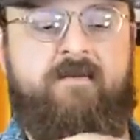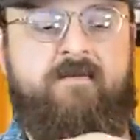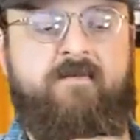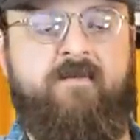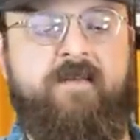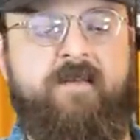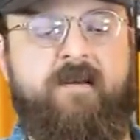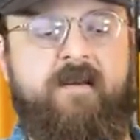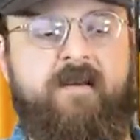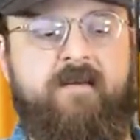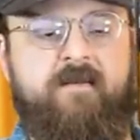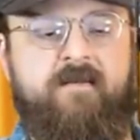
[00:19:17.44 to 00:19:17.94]

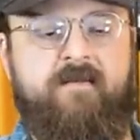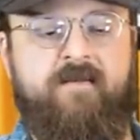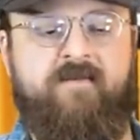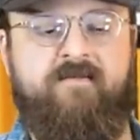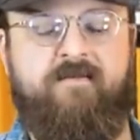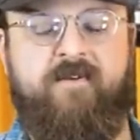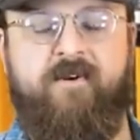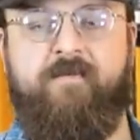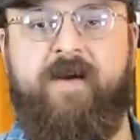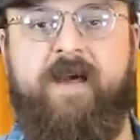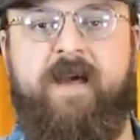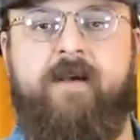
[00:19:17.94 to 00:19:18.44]
with a
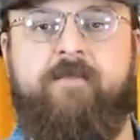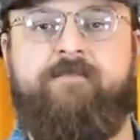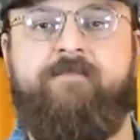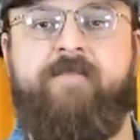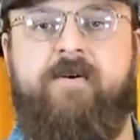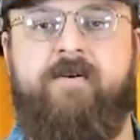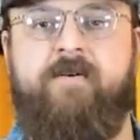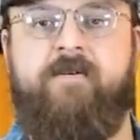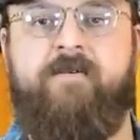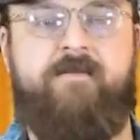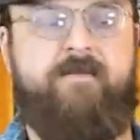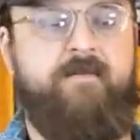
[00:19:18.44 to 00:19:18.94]
throwback
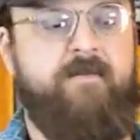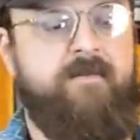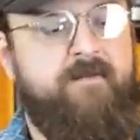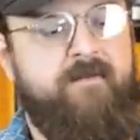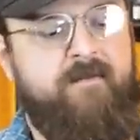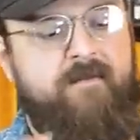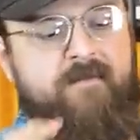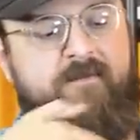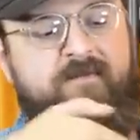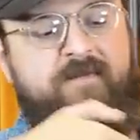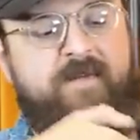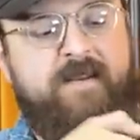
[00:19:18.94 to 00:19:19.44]
bolt
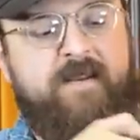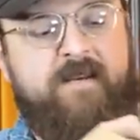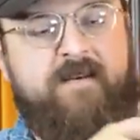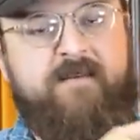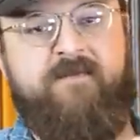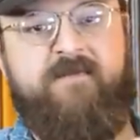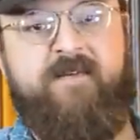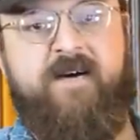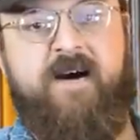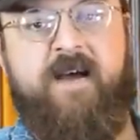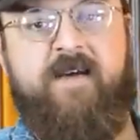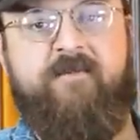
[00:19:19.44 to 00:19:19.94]
feeding
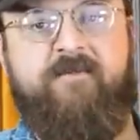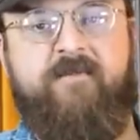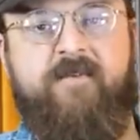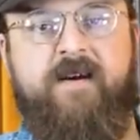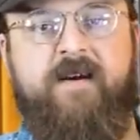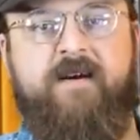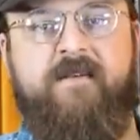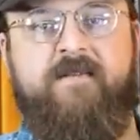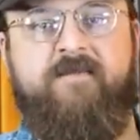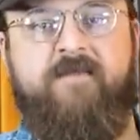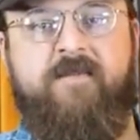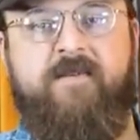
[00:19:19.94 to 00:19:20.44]
5
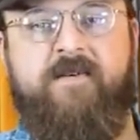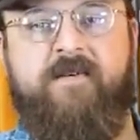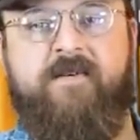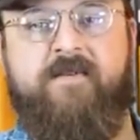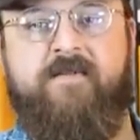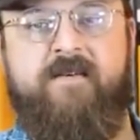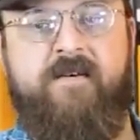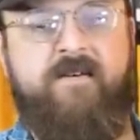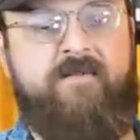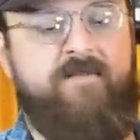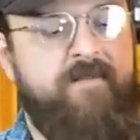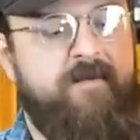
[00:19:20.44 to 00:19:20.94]
rounds
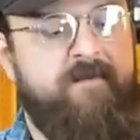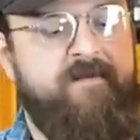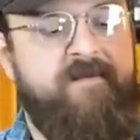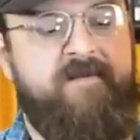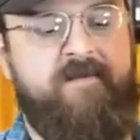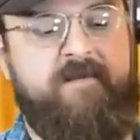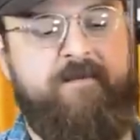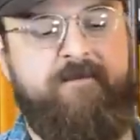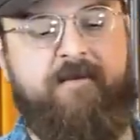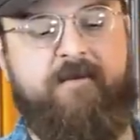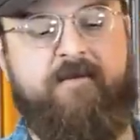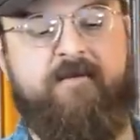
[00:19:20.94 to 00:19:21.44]
vertically from a
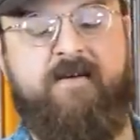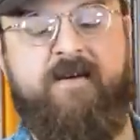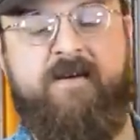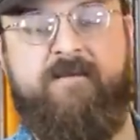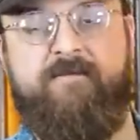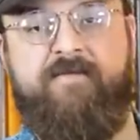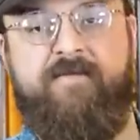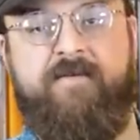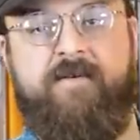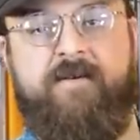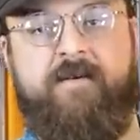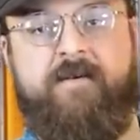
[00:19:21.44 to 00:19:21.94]
stripper
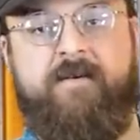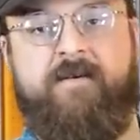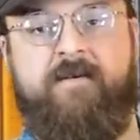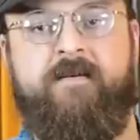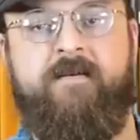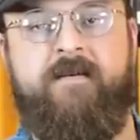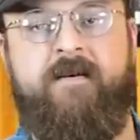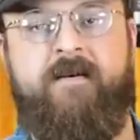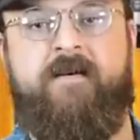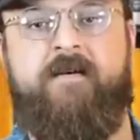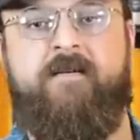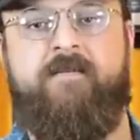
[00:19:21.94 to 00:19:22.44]
clip.
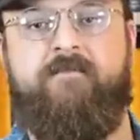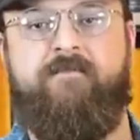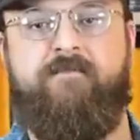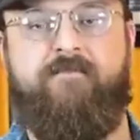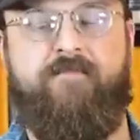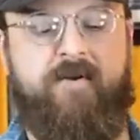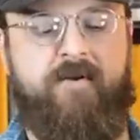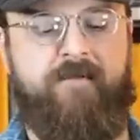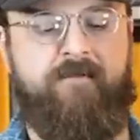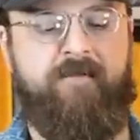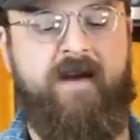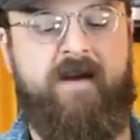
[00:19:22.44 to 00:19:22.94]

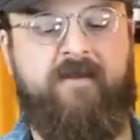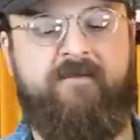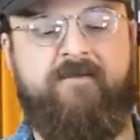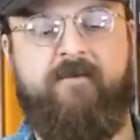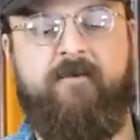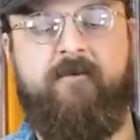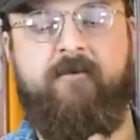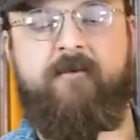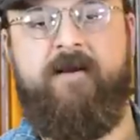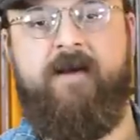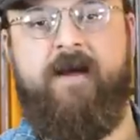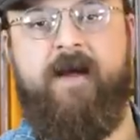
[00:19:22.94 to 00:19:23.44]
Bolt back
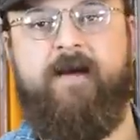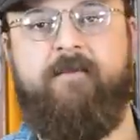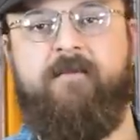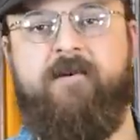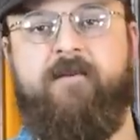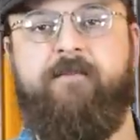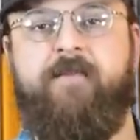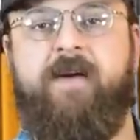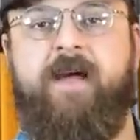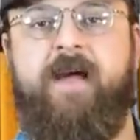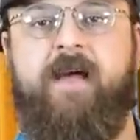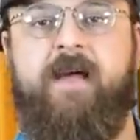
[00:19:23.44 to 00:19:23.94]
forward,
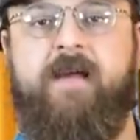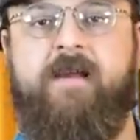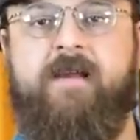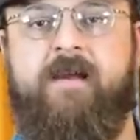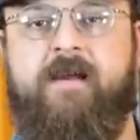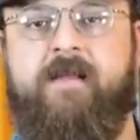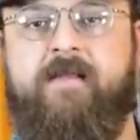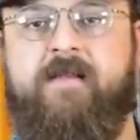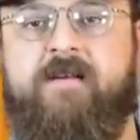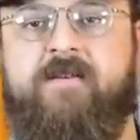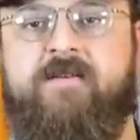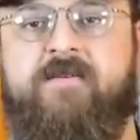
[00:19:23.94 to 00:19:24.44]
hammer back,
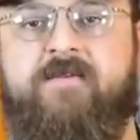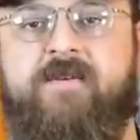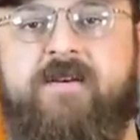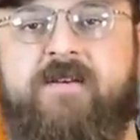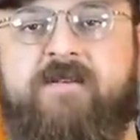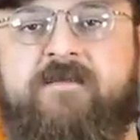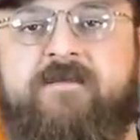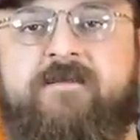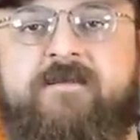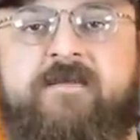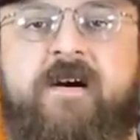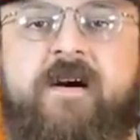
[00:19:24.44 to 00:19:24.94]
and then you
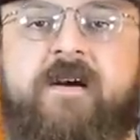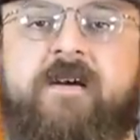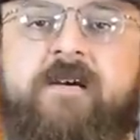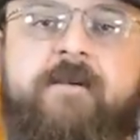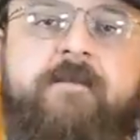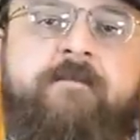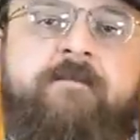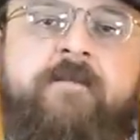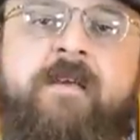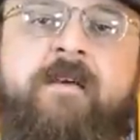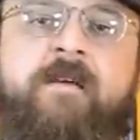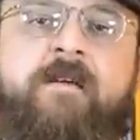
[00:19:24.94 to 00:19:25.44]
can
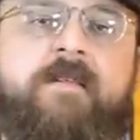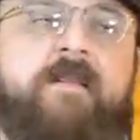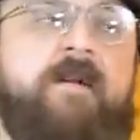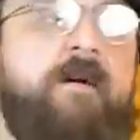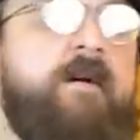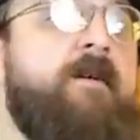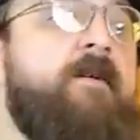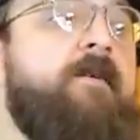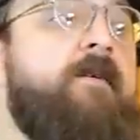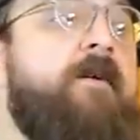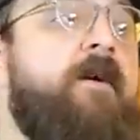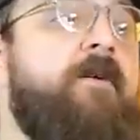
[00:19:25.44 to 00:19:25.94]
fire.
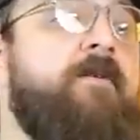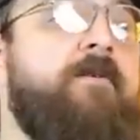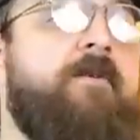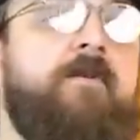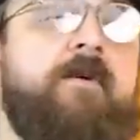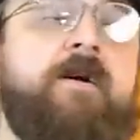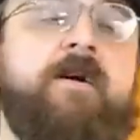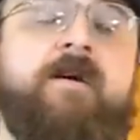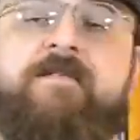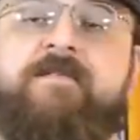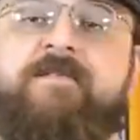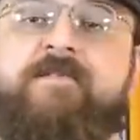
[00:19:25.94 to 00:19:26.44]
Now, I'll
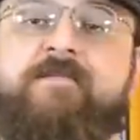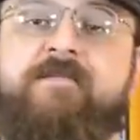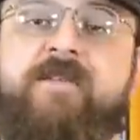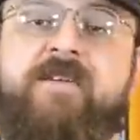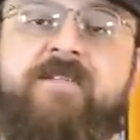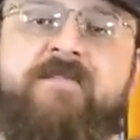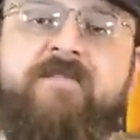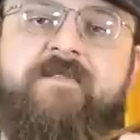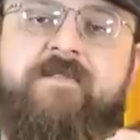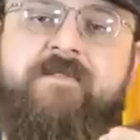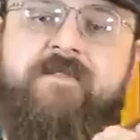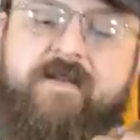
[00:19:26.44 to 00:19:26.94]
go ahead and zoom
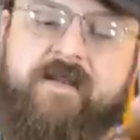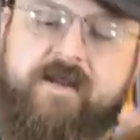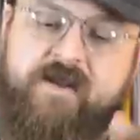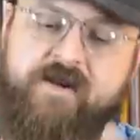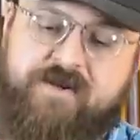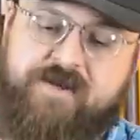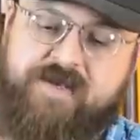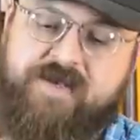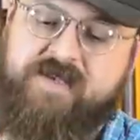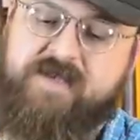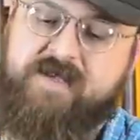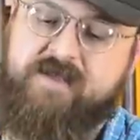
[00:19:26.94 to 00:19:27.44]
in so you can
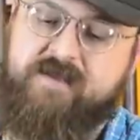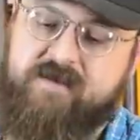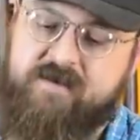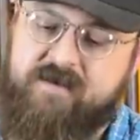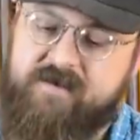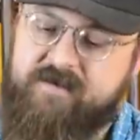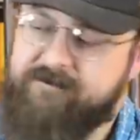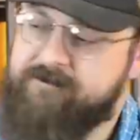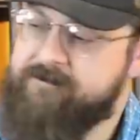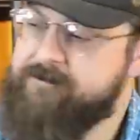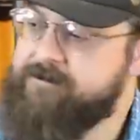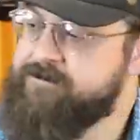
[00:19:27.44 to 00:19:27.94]
actually see the gun.